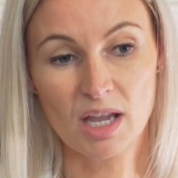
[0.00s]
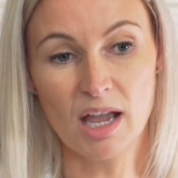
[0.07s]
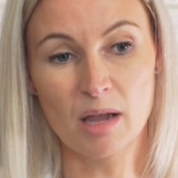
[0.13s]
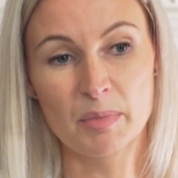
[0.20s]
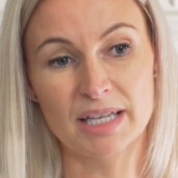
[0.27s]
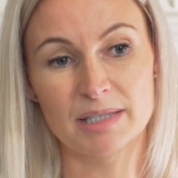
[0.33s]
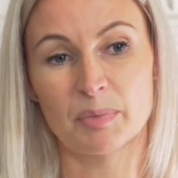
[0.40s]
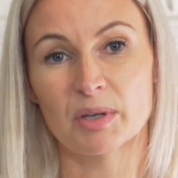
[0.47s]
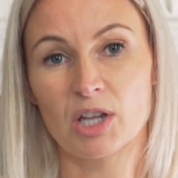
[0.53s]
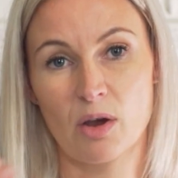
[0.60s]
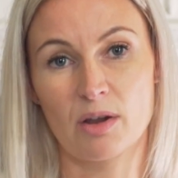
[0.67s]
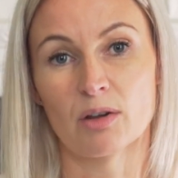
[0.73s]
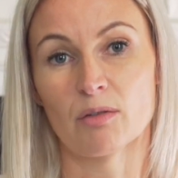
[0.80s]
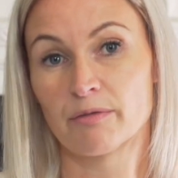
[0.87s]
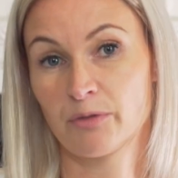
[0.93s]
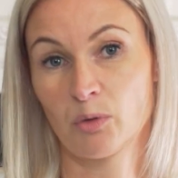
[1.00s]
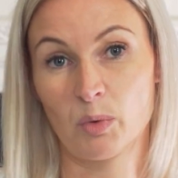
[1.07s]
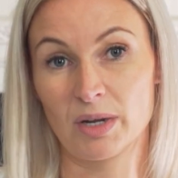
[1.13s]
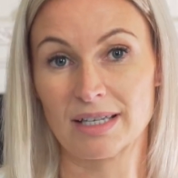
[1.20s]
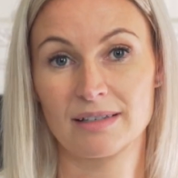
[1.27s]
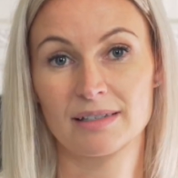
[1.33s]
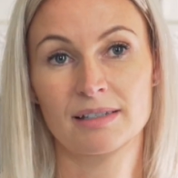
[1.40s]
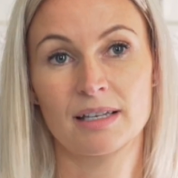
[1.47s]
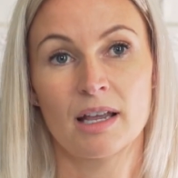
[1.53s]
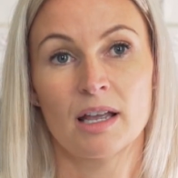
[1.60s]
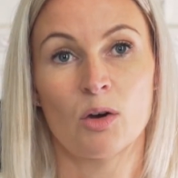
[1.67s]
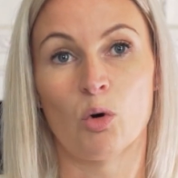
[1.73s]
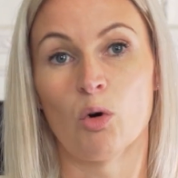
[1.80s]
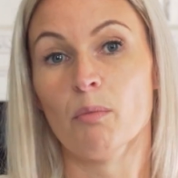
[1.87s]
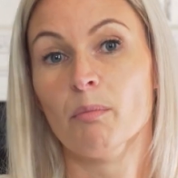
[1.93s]
it's been going on for weeks
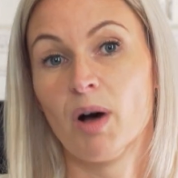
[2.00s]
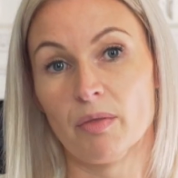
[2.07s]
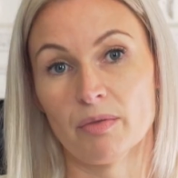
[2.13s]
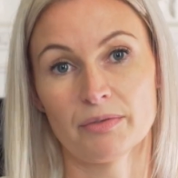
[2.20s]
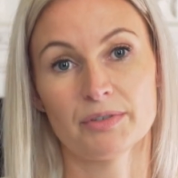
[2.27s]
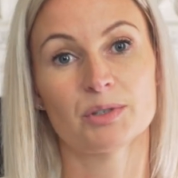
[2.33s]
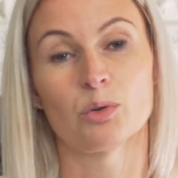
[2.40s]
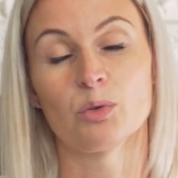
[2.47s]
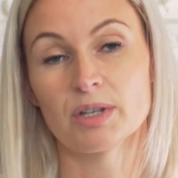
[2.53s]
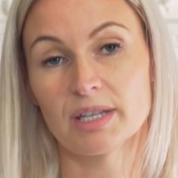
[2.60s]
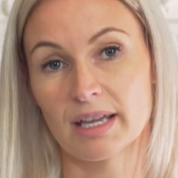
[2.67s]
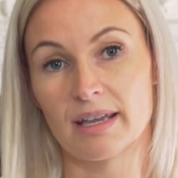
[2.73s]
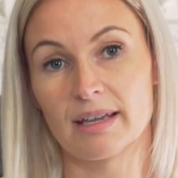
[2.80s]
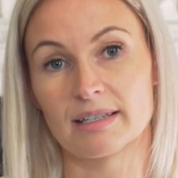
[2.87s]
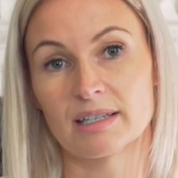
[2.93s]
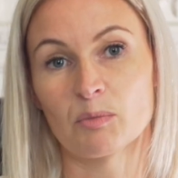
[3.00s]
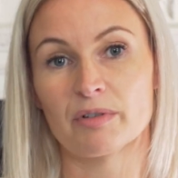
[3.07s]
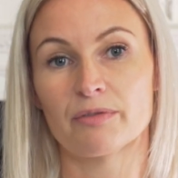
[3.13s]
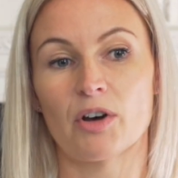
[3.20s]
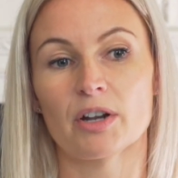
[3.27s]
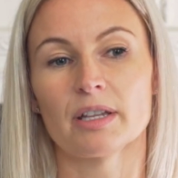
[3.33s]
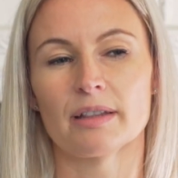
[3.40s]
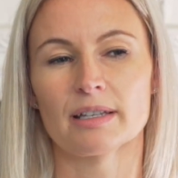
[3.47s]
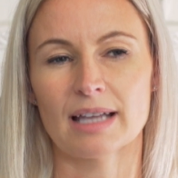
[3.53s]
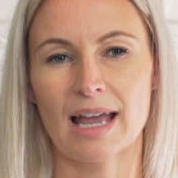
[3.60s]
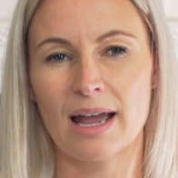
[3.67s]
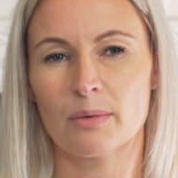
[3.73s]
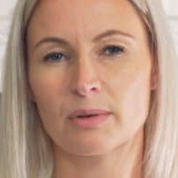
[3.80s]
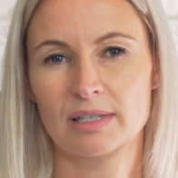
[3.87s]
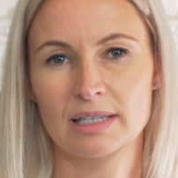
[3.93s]
or months or years, and we're finding that there's
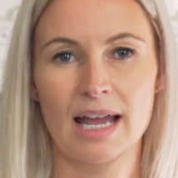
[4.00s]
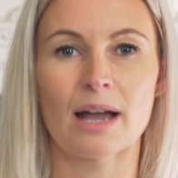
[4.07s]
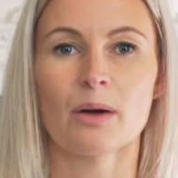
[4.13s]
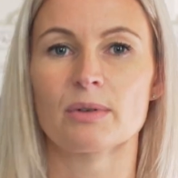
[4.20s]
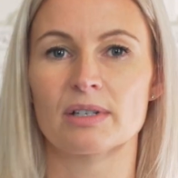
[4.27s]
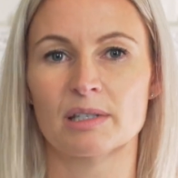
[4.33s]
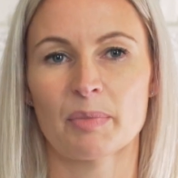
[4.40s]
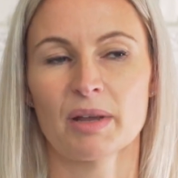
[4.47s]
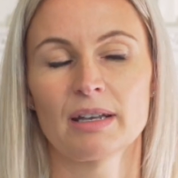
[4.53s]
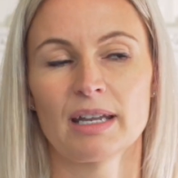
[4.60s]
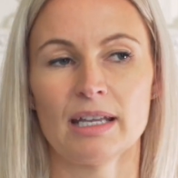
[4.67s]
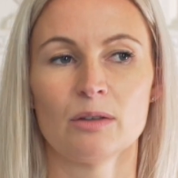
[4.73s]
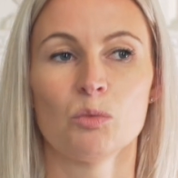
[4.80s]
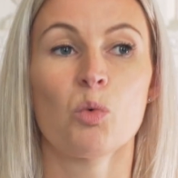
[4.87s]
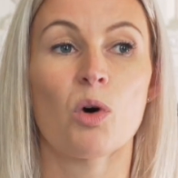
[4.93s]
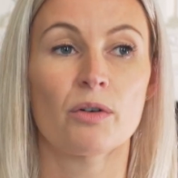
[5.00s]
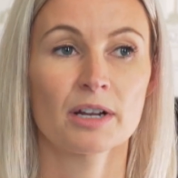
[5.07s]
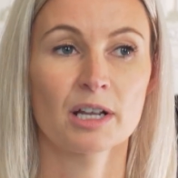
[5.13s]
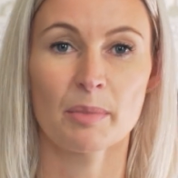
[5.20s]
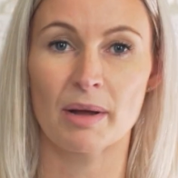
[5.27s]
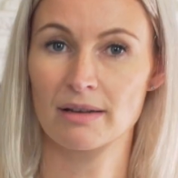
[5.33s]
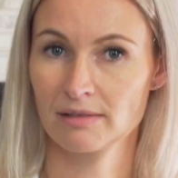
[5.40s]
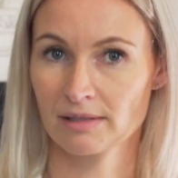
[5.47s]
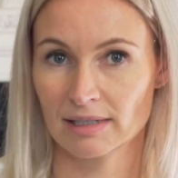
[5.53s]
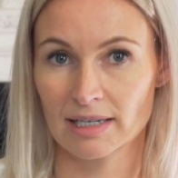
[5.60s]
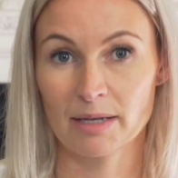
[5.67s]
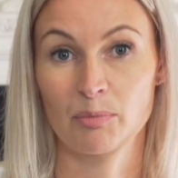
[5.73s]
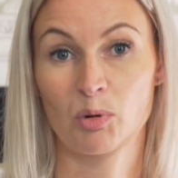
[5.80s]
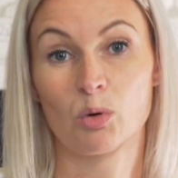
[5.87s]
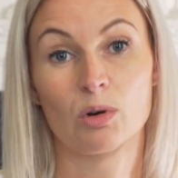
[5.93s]
hours and hours spent either worrying about
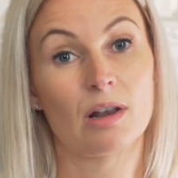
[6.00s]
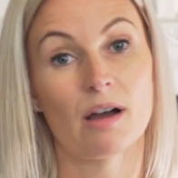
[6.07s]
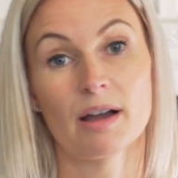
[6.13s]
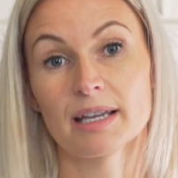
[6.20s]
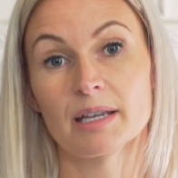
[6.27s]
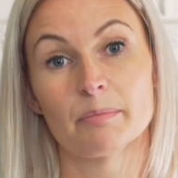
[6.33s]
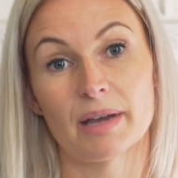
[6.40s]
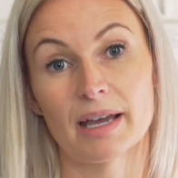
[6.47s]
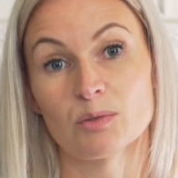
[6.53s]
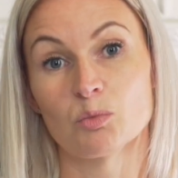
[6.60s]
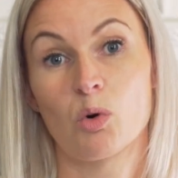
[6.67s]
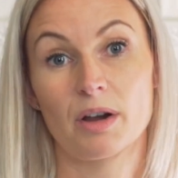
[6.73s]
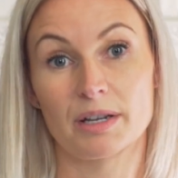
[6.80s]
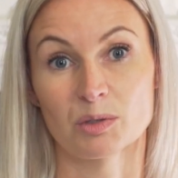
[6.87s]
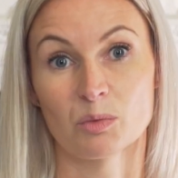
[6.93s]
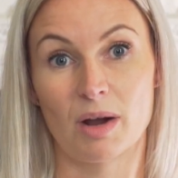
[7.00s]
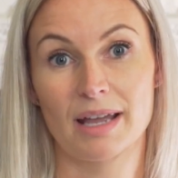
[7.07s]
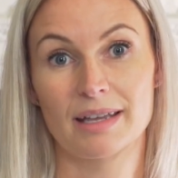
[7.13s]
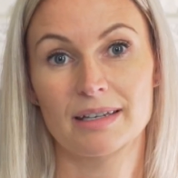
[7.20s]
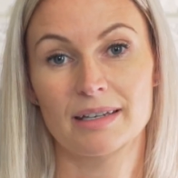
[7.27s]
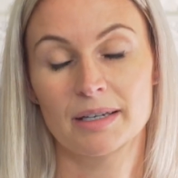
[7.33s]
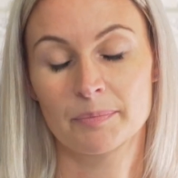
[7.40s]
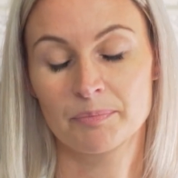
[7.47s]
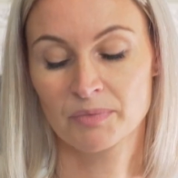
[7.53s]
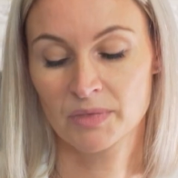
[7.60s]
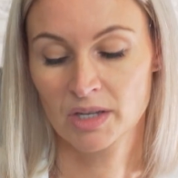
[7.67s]
sleep or lying in bed wide awake.